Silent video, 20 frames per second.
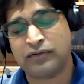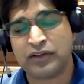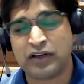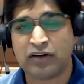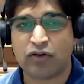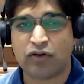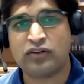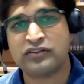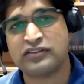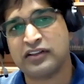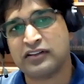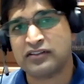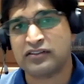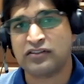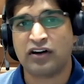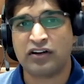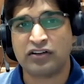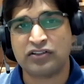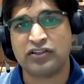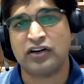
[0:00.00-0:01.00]
causal
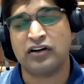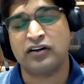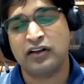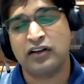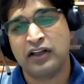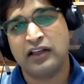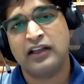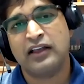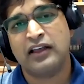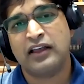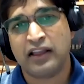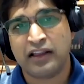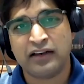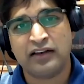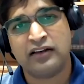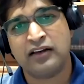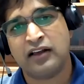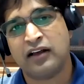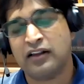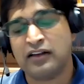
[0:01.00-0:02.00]
structure
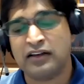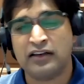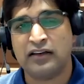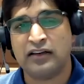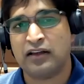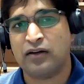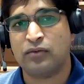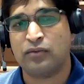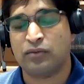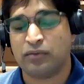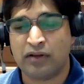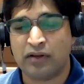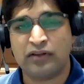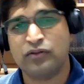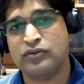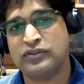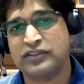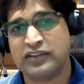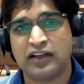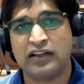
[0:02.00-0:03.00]
in
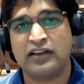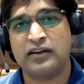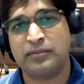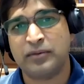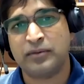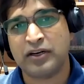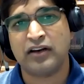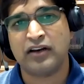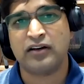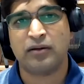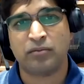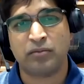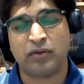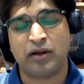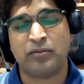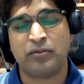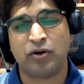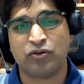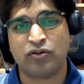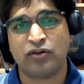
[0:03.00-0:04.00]
using a limited
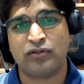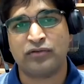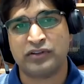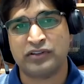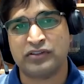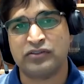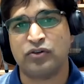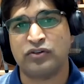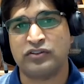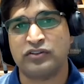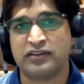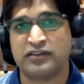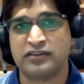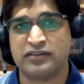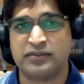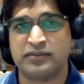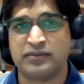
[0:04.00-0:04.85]
amount of resources?